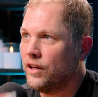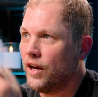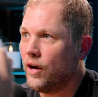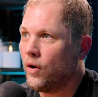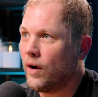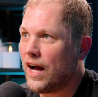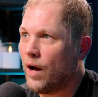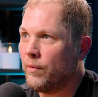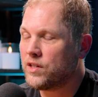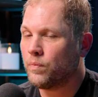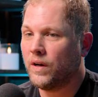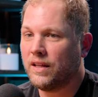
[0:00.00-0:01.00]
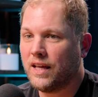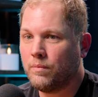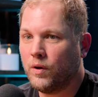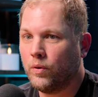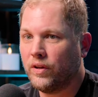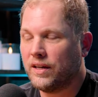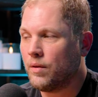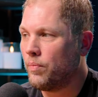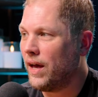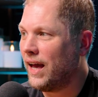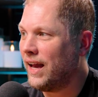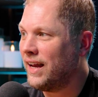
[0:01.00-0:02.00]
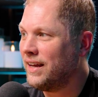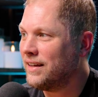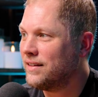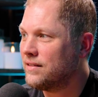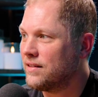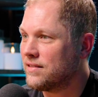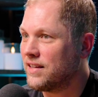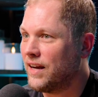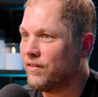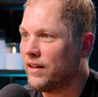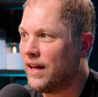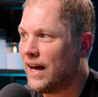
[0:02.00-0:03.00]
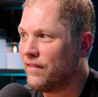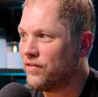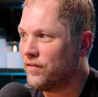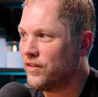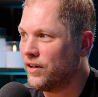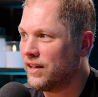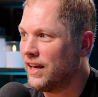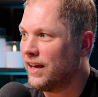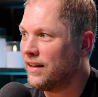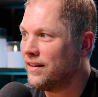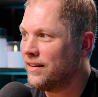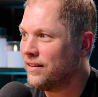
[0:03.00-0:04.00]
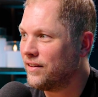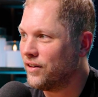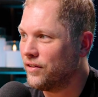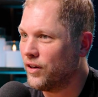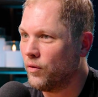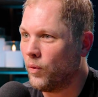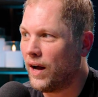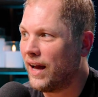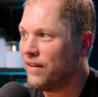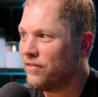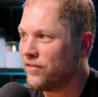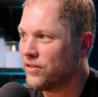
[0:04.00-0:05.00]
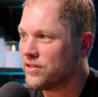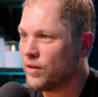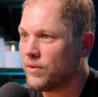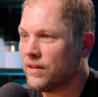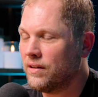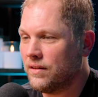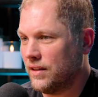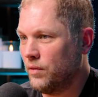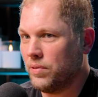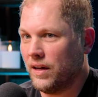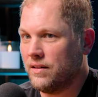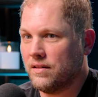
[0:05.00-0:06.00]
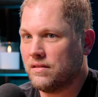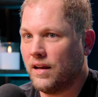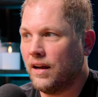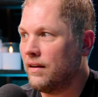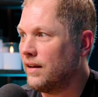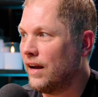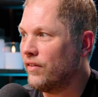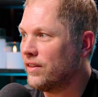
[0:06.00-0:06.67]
you know, how much money they'd be willing to pay to save the life of their kid or their wife or something, they'd probably just say